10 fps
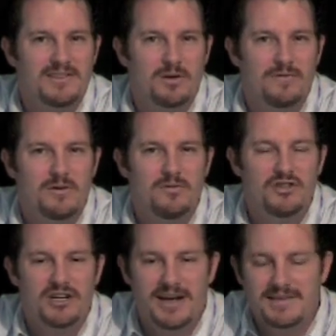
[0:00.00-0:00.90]
So if you
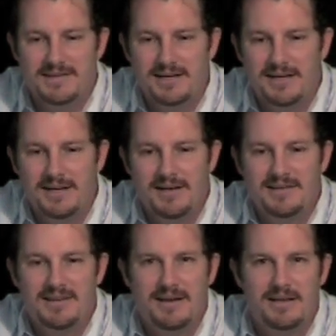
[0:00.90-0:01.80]
just
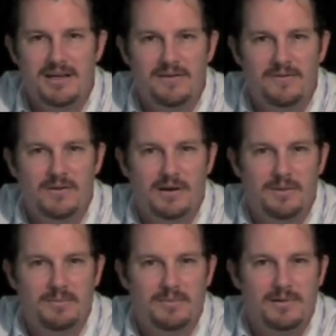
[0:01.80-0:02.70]
say give
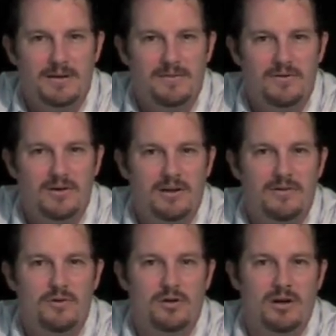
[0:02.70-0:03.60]
your
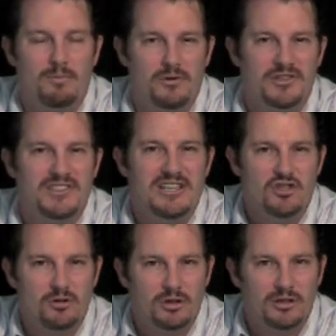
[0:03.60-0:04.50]
interviewer a
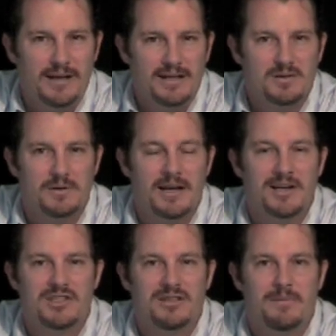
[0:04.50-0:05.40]
procedural
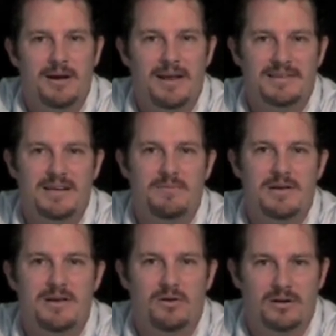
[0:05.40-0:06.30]
explanation about
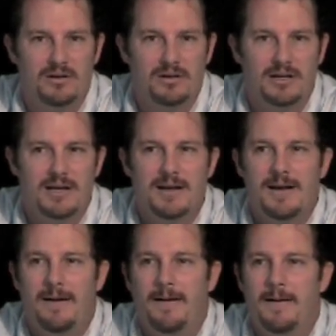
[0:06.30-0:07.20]
SAP or
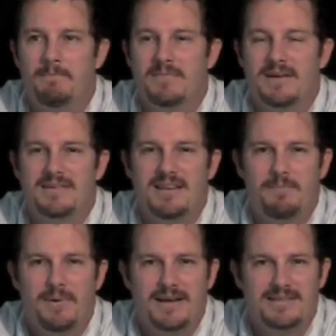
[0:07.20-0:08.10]
a
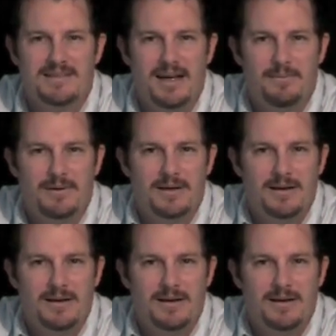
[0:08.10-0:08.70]
step-by-step